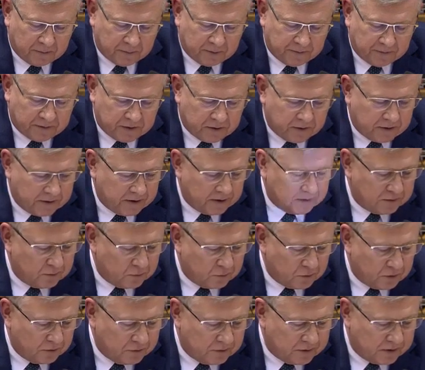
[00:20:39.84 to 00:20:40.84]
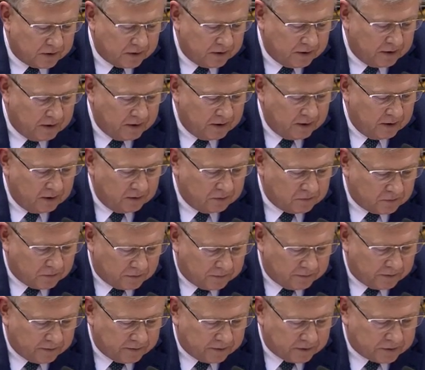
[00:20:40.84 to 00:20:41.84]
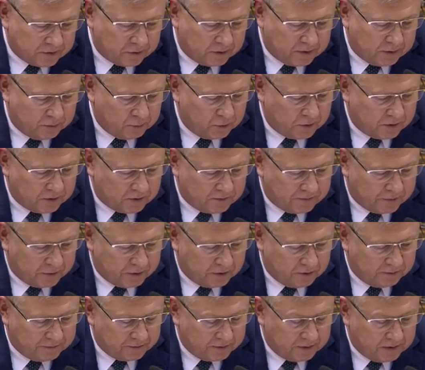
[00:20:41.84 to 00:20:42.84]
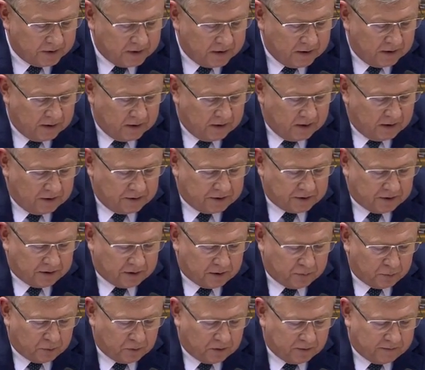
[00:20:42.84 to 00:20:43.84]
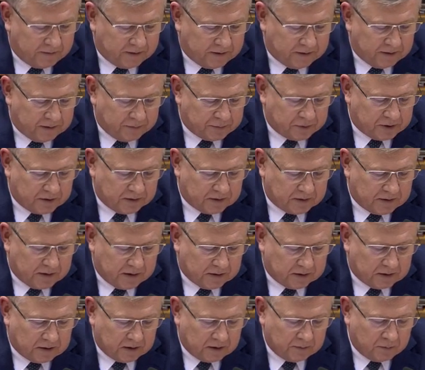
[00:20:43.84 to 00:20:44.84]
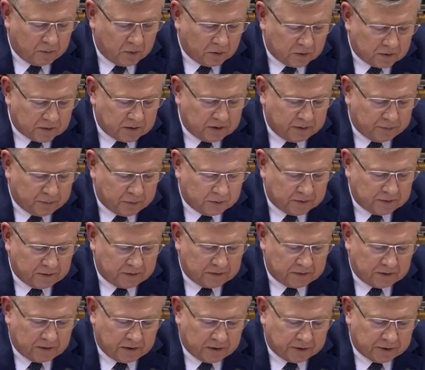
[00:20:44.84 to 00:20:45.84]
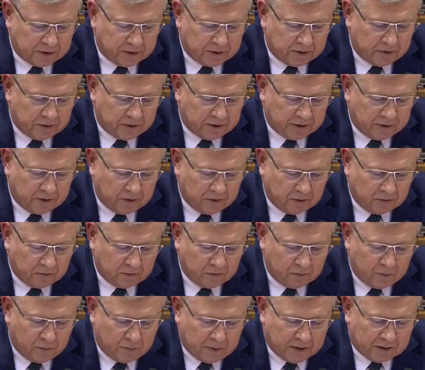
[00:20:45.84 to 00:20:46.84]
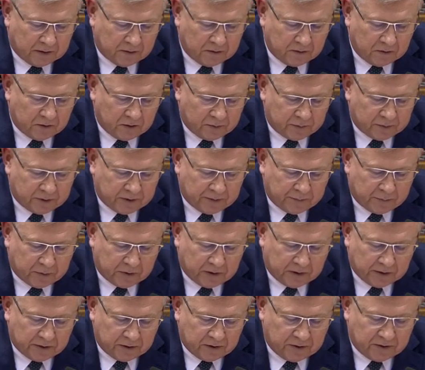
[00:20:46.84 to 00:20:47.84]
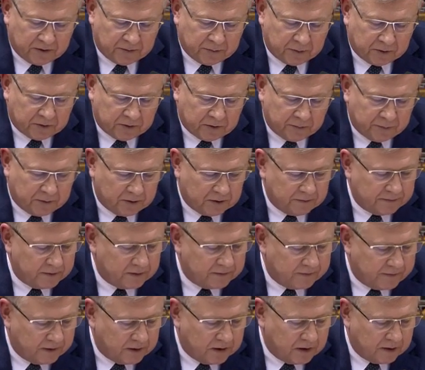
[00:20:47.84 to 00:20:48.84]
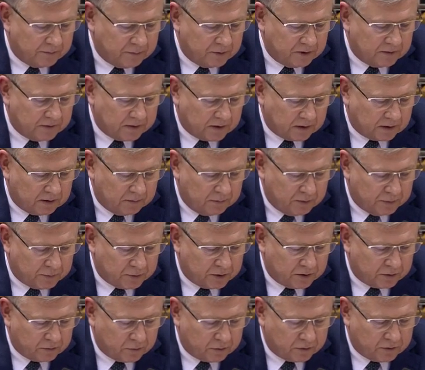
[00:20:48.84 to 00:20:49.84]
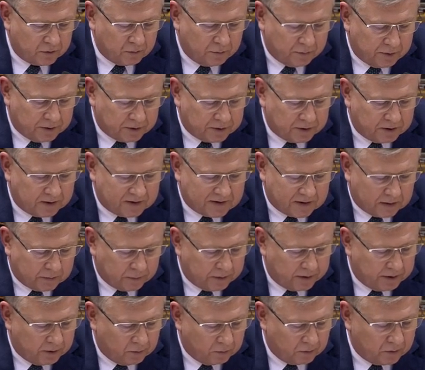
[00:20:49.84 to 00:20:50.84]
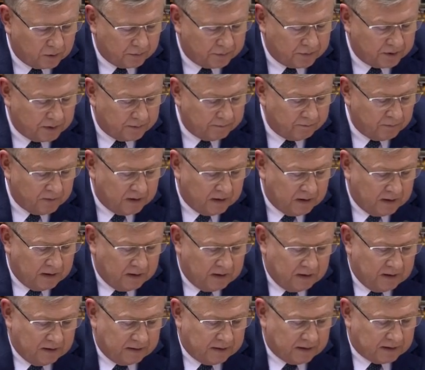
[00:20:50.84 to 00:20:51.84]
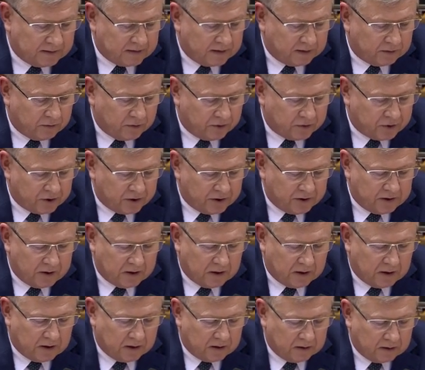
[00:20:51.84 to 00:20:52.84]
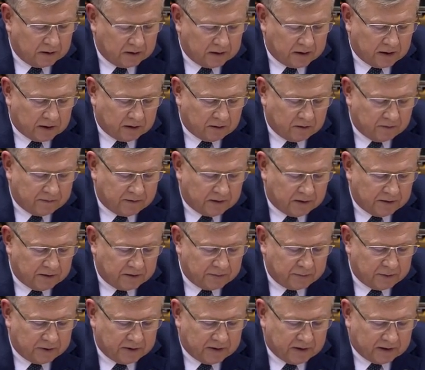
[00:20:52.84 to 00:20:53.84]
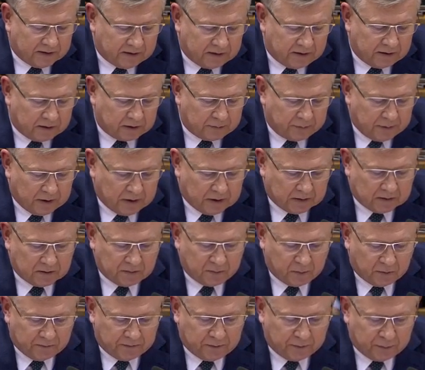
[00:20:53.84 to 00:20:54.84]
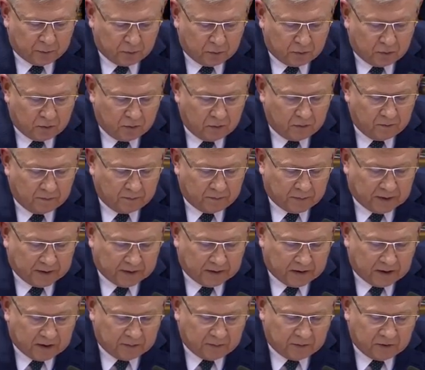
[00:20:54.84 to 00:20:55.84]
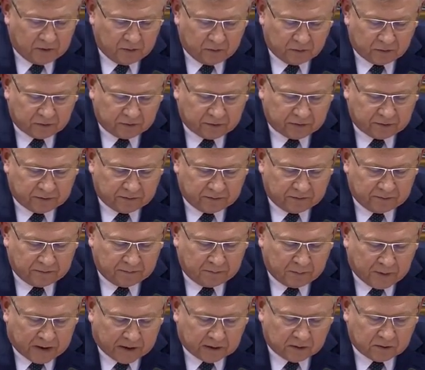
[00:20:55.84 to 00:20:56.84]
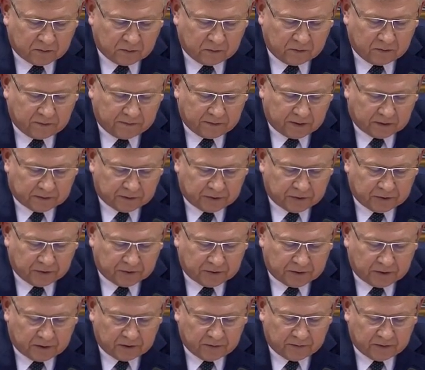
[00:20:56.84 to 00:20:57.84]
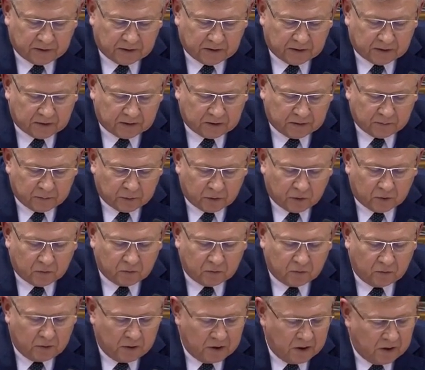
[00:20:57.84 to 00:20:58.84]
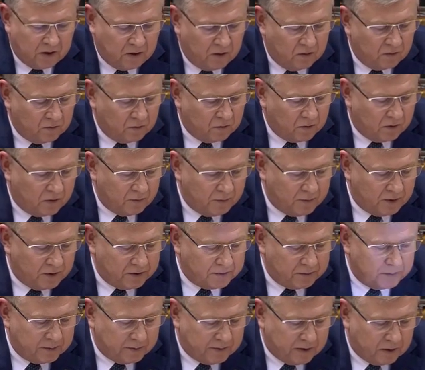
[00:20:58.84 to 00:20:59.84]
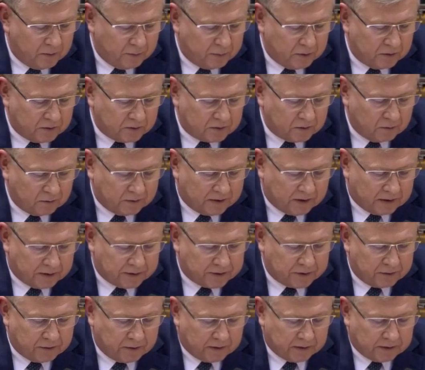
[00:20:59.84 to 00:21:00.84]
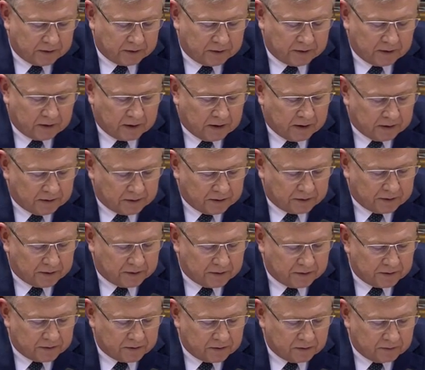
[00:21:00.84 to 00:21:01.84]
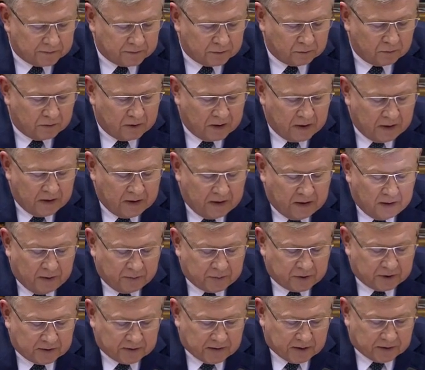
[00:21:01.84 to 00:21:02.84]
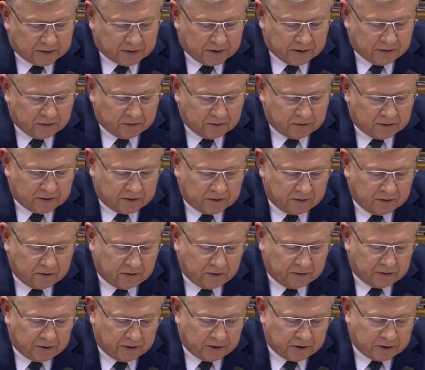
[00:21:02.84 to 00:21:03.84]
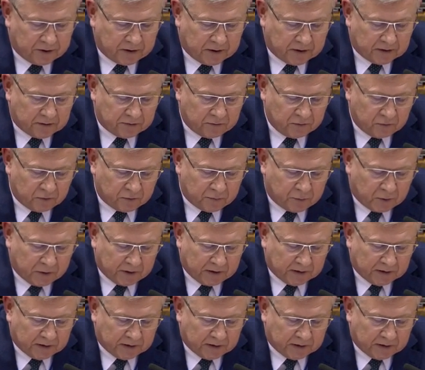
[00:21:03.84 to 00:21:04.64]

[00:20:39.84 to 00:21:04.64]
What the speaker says: Our strategy is guided by this slogan, Responsible Future, which is why we invest in activities to help sustainable development. Thanks to the strong position of our region that's been built up over the years, we have coped very well with the challenges that Europe has had to face. We have reacted to threats straight after the outbreak of the pandemic.